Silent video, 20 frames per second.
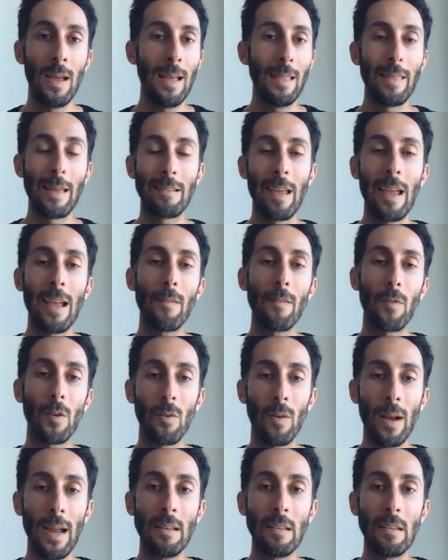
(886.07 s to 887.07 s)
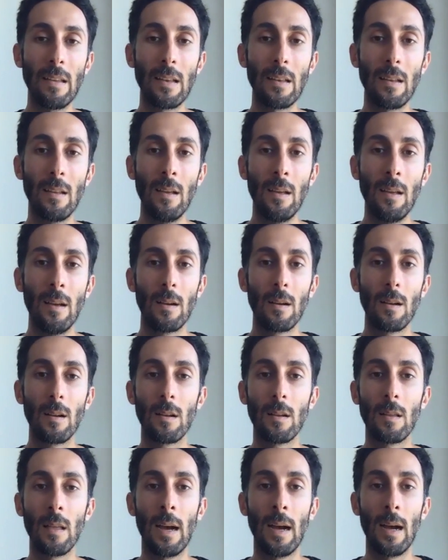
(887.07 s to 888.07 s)
they take for granted
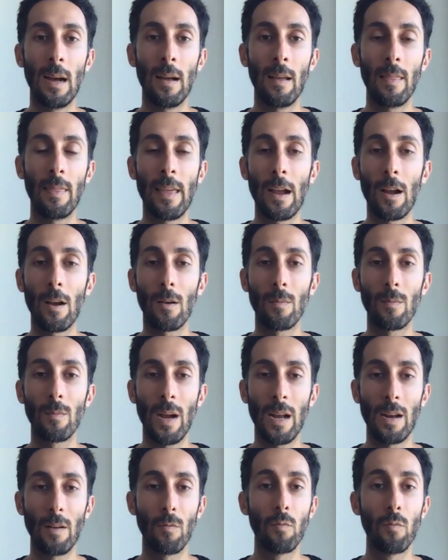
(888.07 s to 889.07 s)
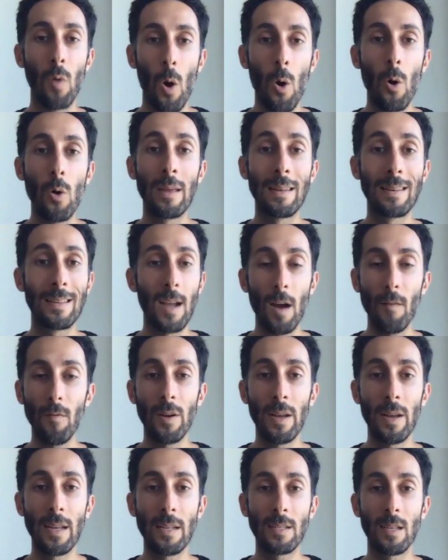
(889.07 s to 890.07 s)
their kind of role in
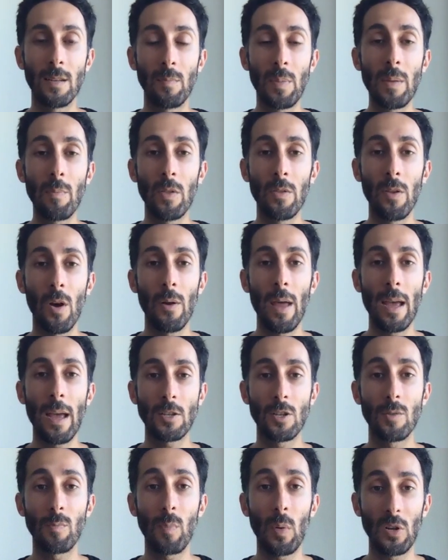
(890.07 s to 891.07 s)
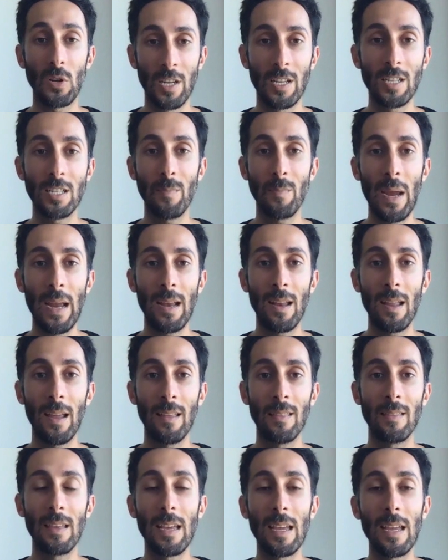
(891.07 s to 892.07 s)
governance, and people don't actually participate
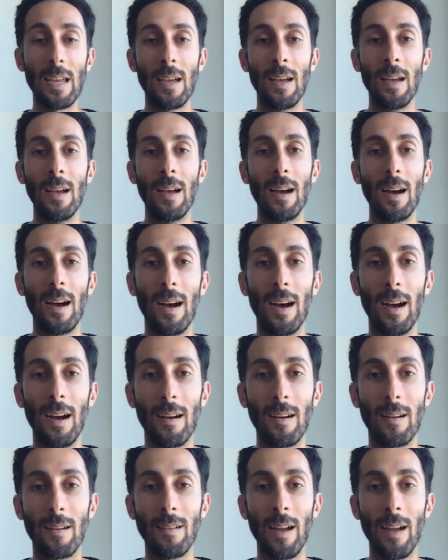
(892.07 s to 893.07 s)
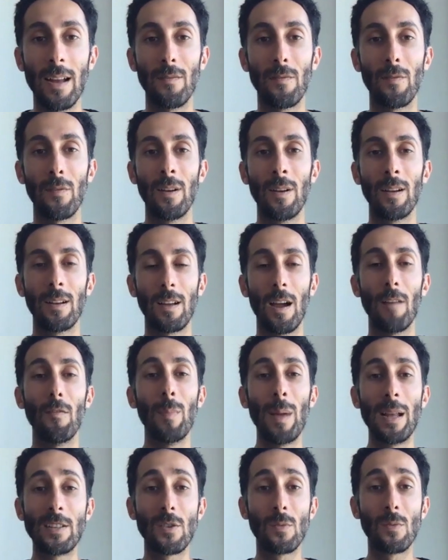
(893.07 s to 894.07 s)
in the kind of
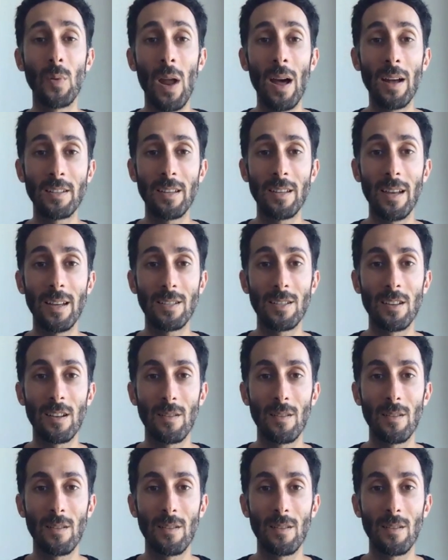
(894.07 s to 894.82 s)
governmental process,